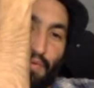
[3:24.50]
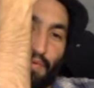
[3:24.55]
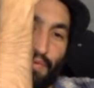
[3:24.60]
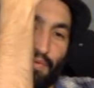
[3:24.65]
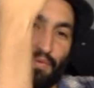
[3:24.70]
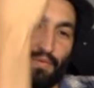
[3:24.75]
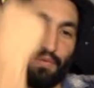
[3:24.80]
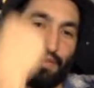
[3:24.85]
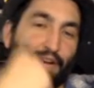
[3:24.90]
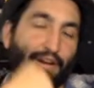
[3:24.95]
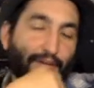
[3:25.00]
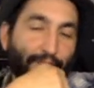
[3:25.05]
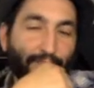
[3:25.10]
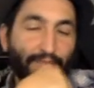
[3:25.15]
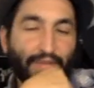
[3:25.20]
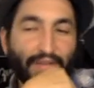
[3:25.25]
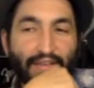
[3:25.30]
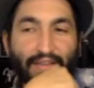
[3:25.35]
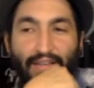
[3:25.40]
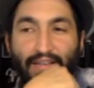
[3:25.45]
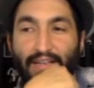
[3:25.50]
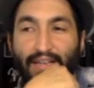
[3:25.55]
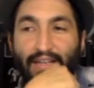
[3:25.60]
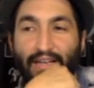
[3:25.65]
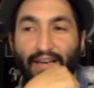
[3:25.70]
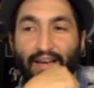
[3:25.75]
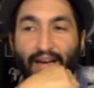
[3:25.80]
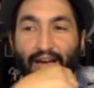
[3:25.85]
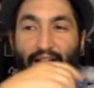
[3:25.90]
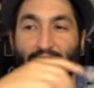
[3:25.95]

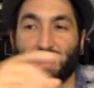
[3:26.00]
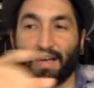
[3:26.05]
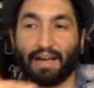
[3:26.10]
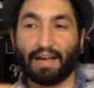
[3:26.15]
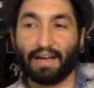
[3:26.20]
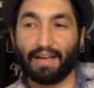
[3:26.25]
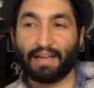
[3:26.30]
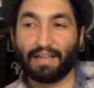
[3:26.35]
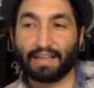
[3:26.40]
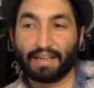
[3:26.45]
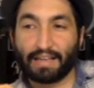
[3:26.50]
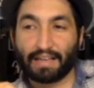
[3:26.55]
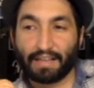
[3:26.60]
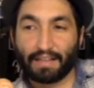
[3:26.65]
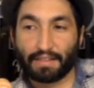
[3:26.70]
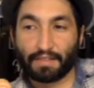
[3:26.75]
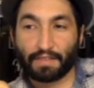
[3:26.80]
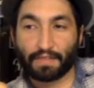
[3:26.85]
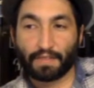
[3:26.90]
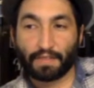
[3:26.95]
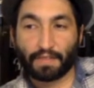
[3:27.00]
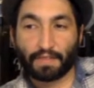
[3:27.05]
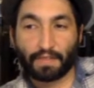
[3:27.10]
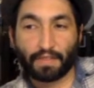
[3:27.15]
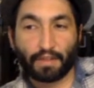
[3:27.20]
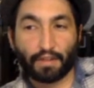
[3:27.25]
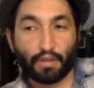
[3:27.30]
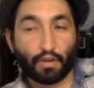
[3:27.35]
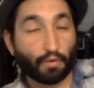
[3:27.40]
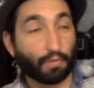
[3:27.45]
There.
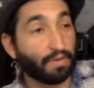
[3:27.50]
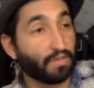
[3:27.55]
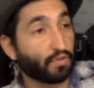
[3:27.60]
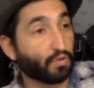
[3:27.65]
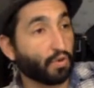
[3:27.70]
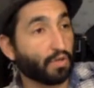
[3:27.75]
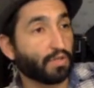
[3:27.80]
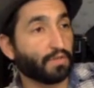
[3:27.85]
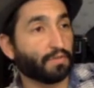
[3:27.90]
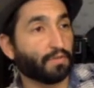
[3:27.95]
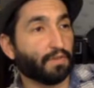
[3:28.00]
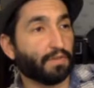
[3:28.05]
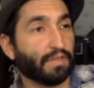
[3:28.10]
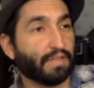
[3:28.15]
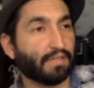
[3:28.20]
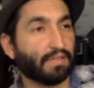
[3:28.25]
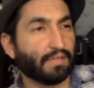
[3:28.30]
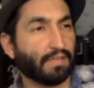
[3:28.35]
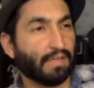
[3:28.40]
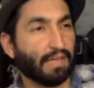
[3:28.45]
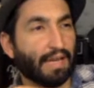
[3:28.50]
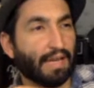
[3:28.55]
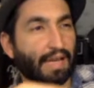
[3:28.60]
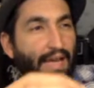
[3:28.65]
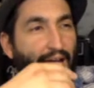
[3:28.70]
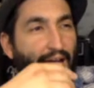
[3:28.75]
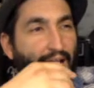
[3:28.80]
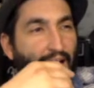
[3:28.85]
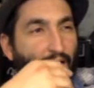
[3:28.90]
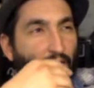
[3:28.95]
Your resourcefulness,
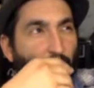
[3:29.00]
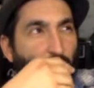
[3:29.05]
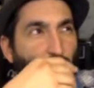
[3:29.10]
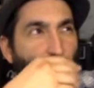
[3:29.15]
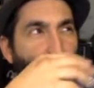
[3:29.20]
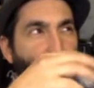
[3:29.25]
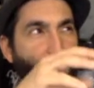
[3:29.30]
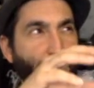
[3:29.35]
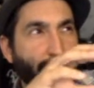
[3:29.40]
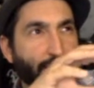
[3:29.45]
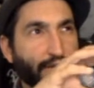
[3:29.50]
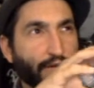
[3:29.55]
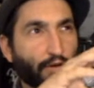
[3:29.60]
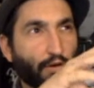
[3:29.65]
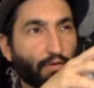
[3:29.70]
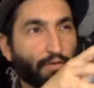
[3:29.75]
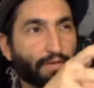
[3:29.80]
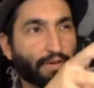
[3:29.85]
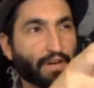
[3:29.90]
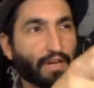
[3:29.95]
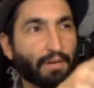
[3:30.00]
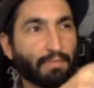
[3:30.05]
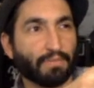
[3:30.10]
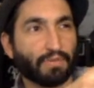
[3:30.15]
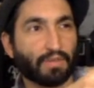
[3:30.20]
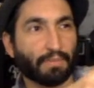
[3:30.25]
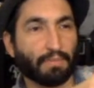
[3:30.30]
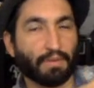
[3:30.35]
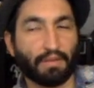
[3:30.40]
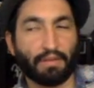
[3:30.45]
how you can overcome some
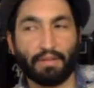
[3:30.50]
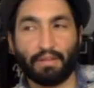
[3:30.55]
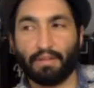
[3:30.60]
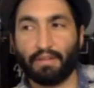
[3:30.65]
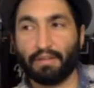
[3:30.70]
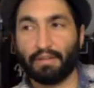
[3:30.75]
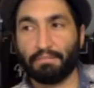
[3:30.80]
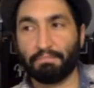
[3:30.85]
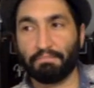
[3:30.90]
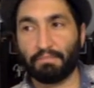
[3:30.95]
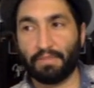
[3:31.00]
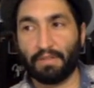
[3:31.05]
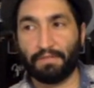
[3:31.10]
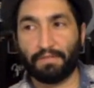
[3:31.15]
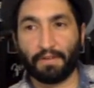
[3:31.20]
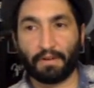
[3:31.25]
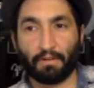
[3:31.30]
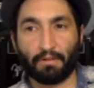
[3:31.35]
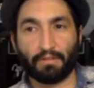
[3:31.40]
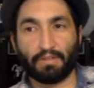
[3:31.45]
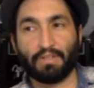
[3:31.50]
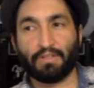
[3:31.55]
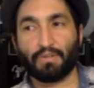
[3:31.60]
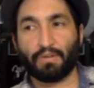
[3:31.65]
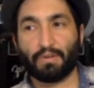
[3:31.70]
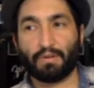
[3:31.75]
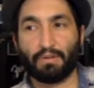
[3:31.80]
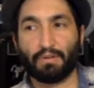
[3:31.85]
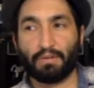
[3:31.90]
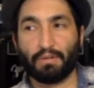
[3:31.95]
of the difficulties or